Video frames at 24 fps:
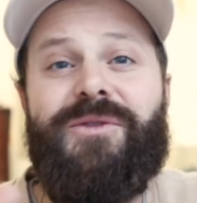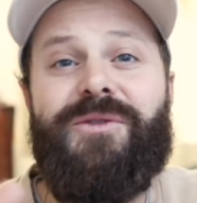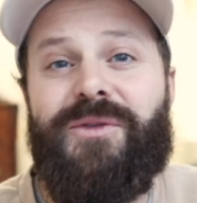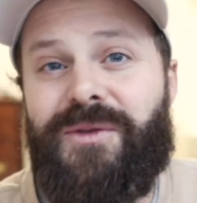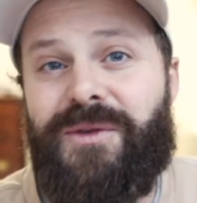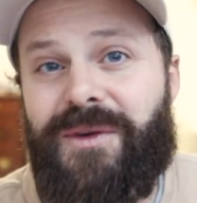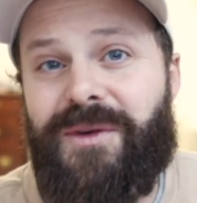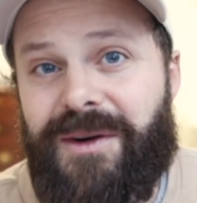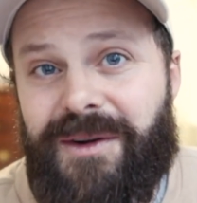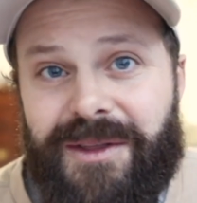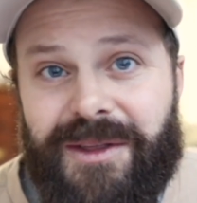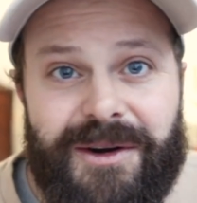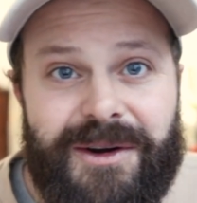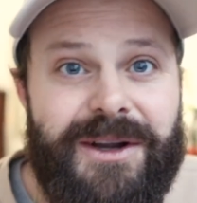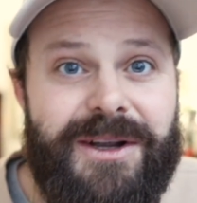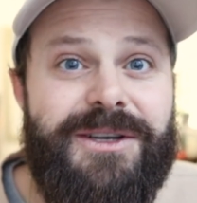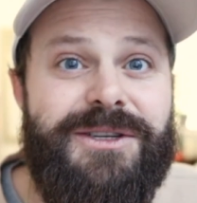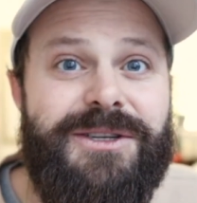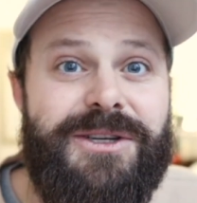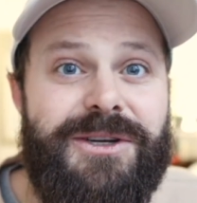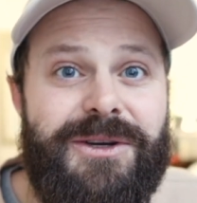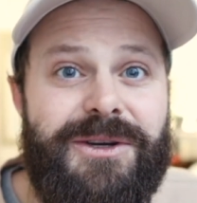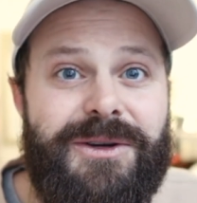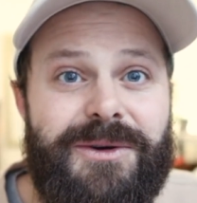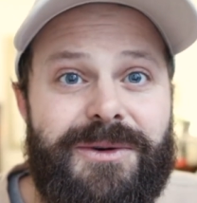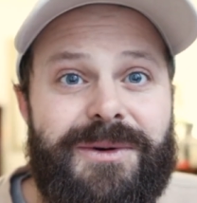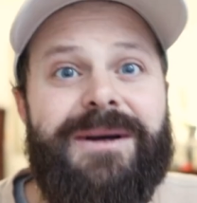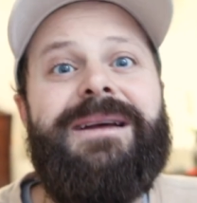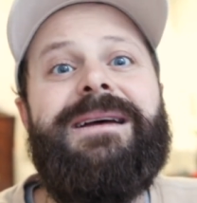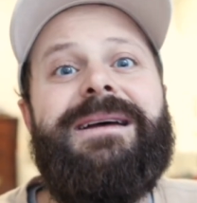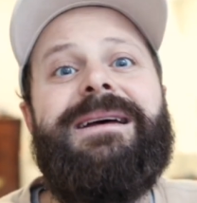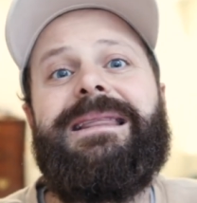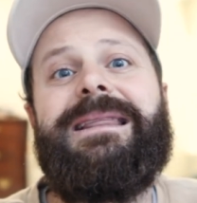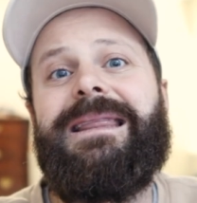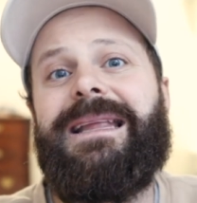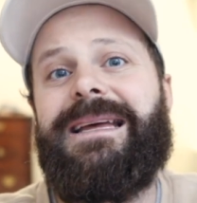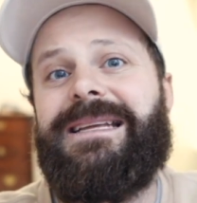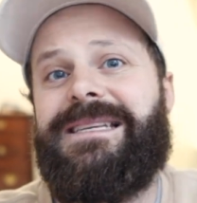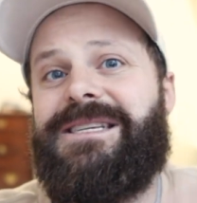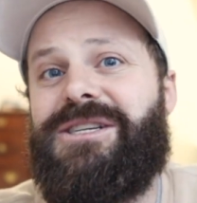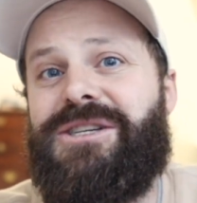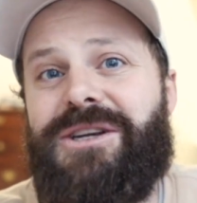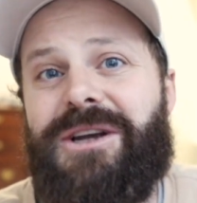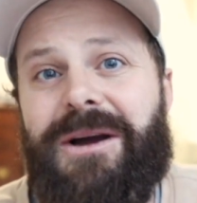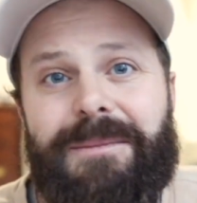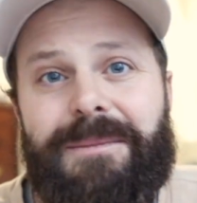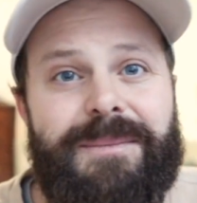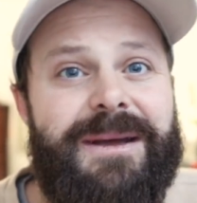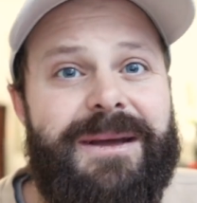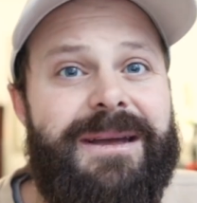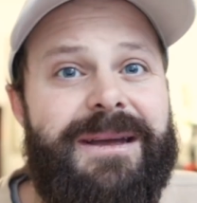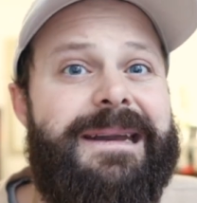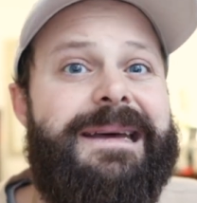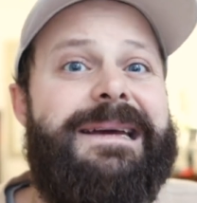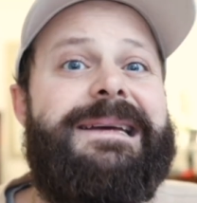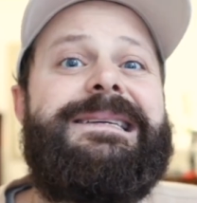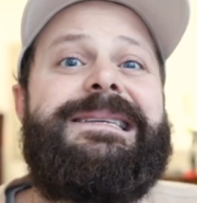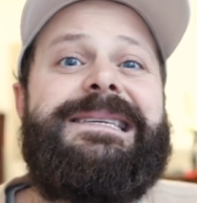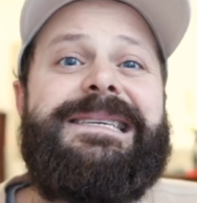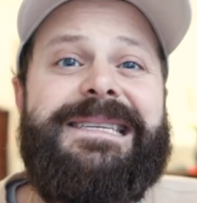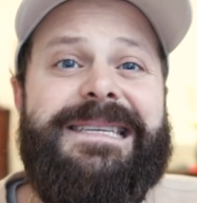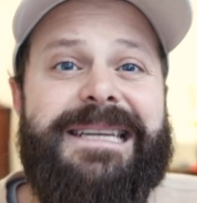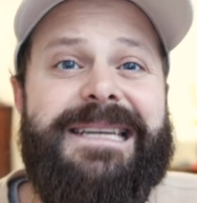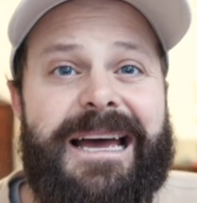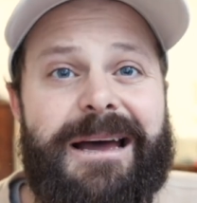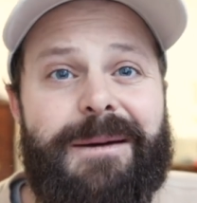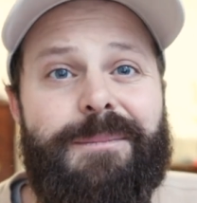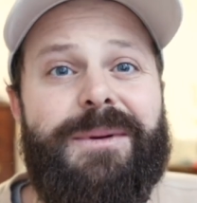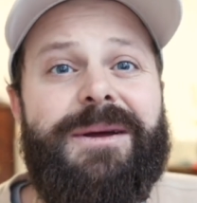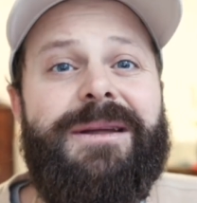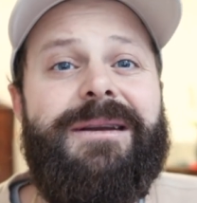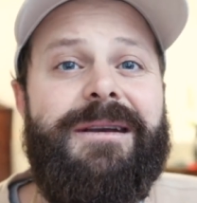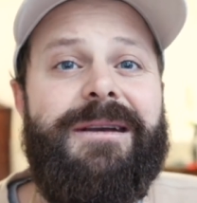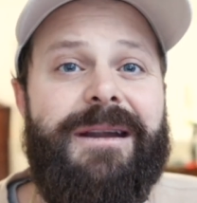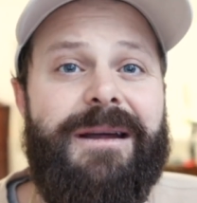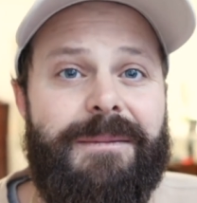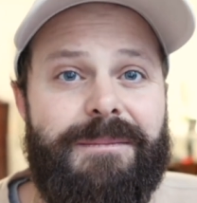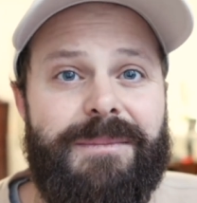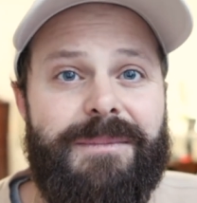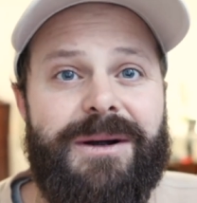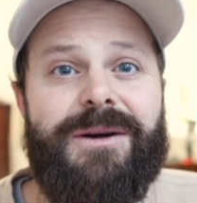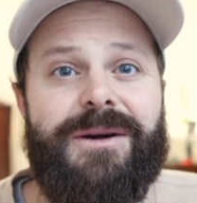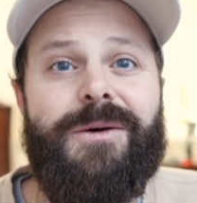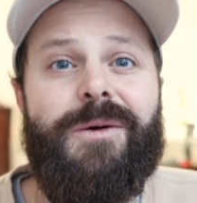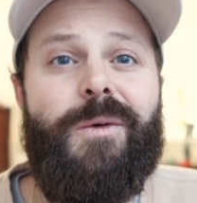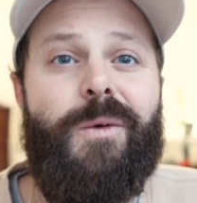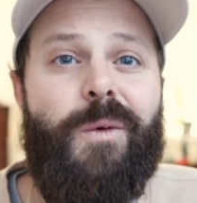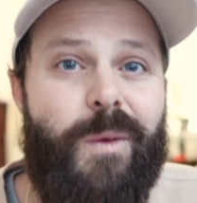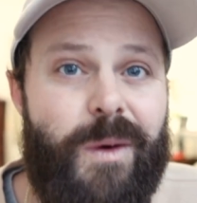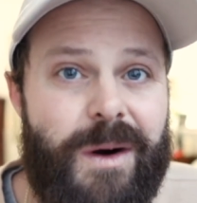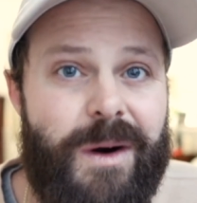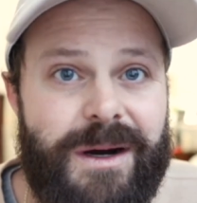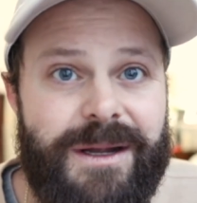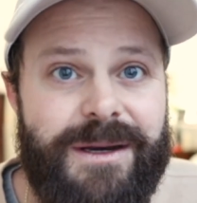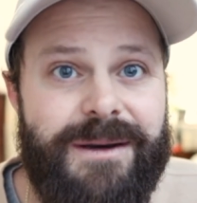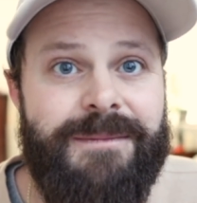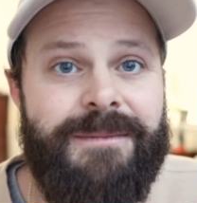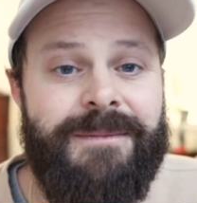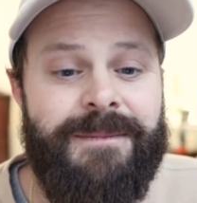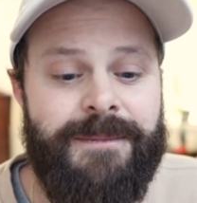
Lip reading: further ado, let's jump in step number 1.